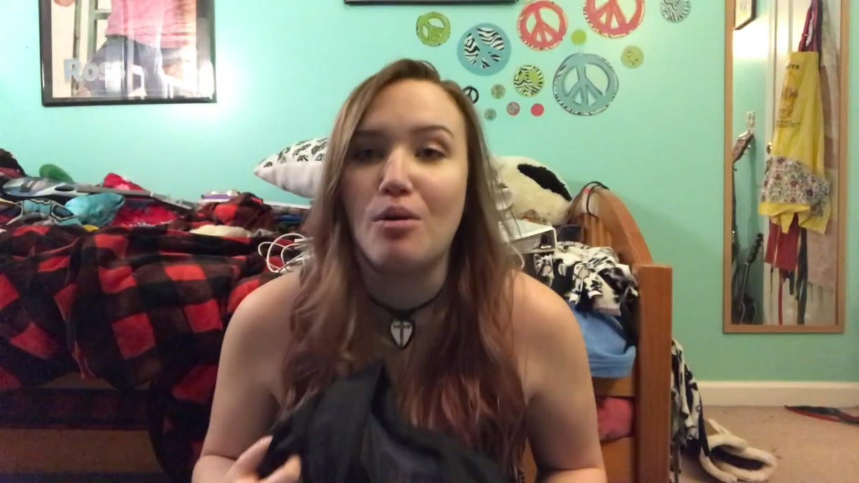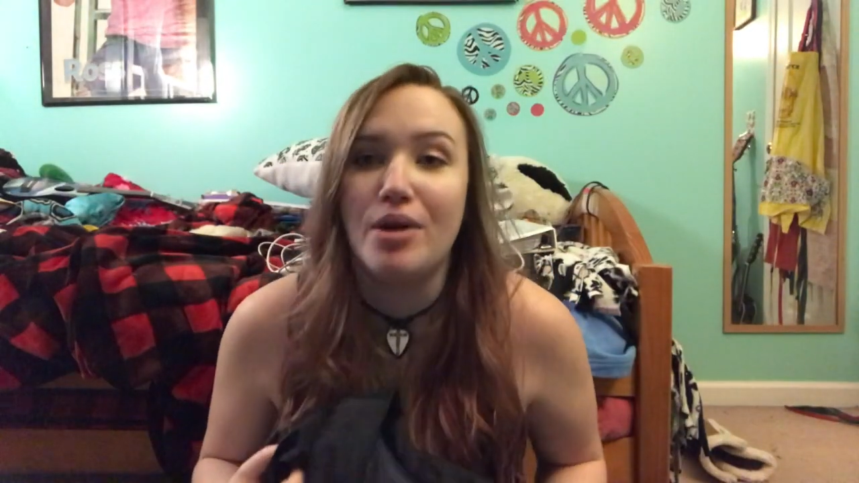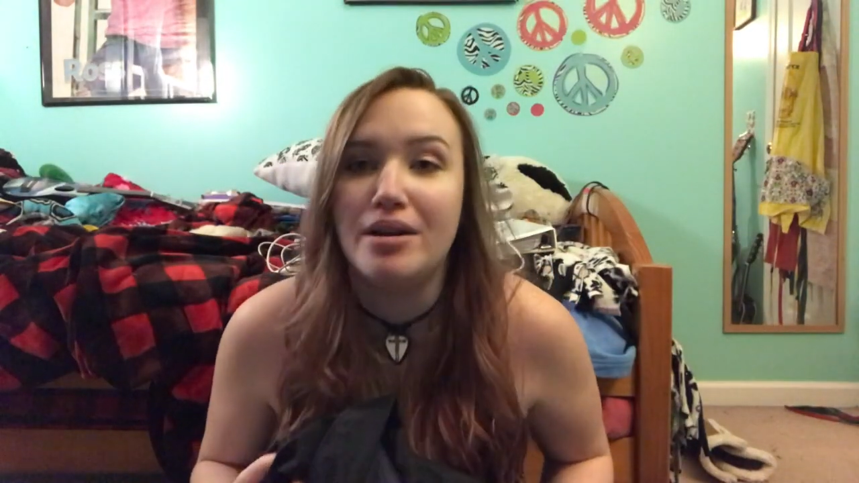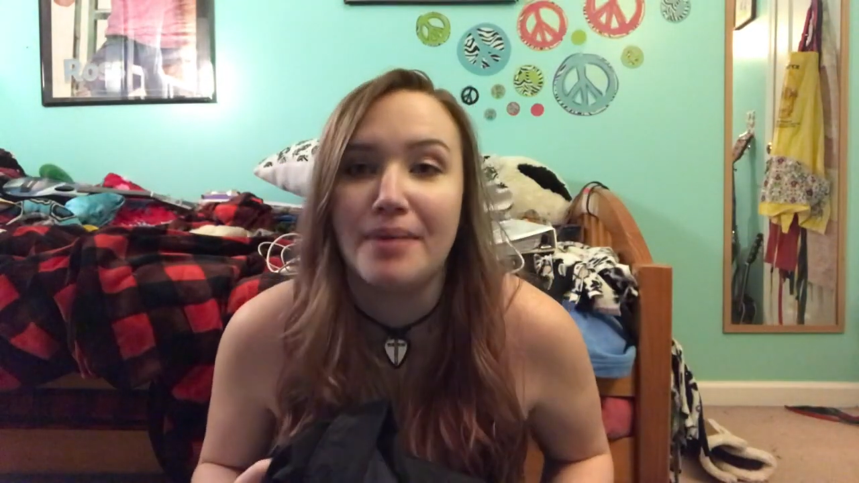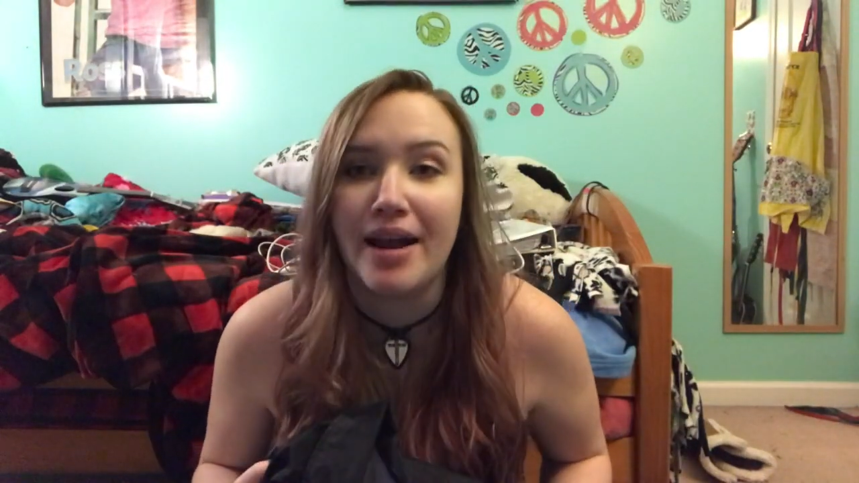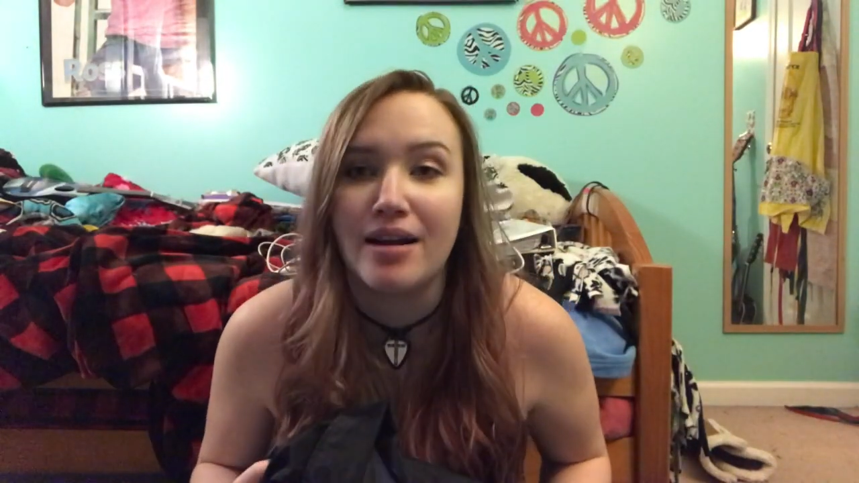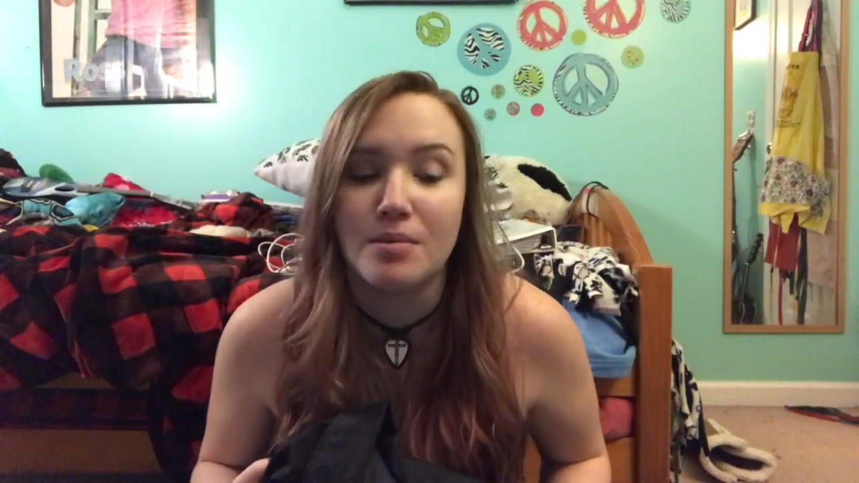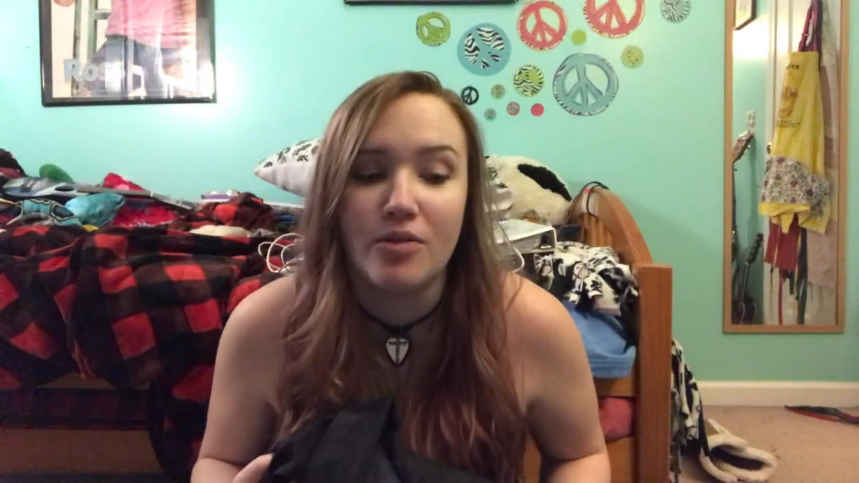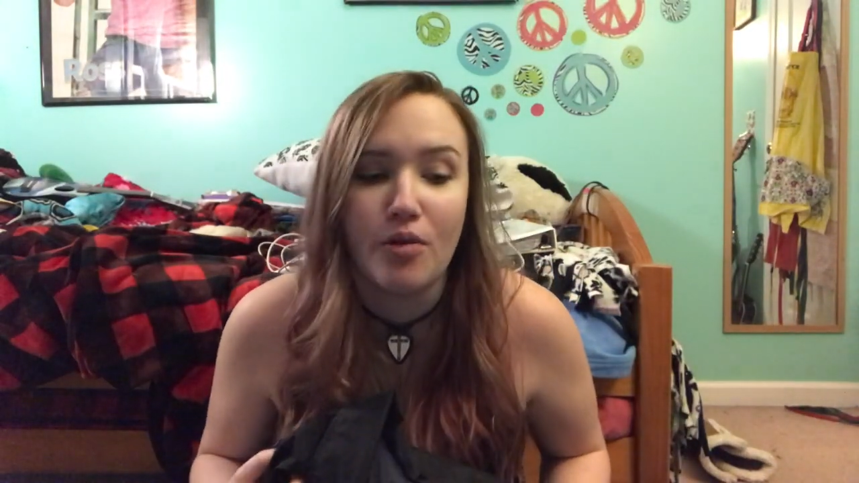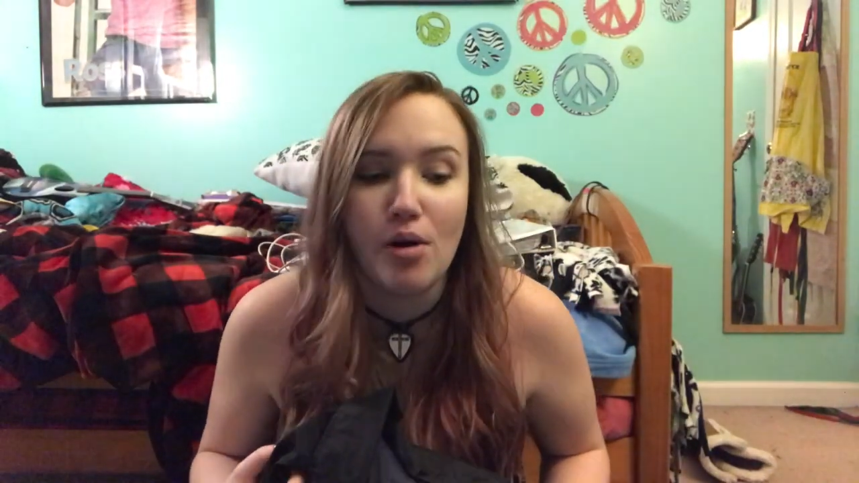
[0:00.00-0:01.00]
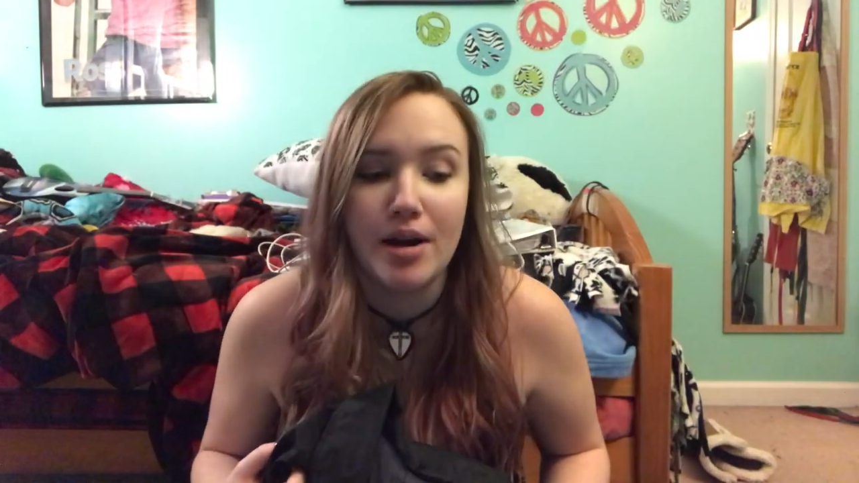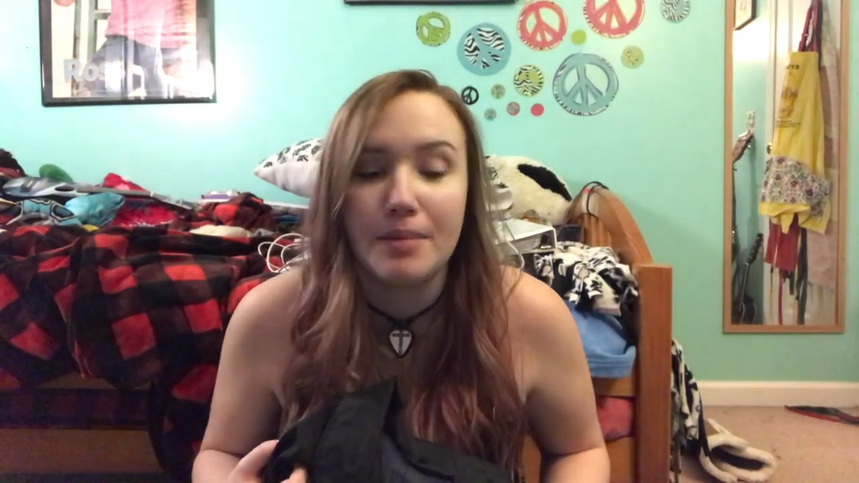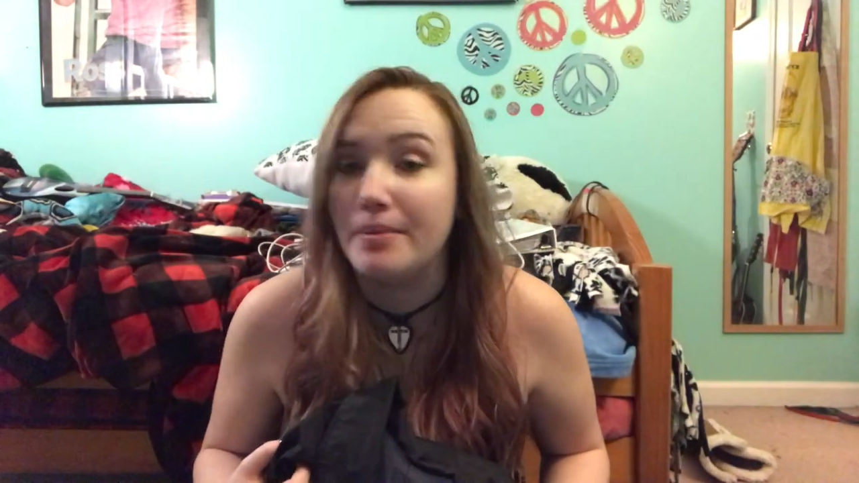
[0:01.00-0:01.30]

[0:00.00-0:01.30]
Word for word: a windbreaker before,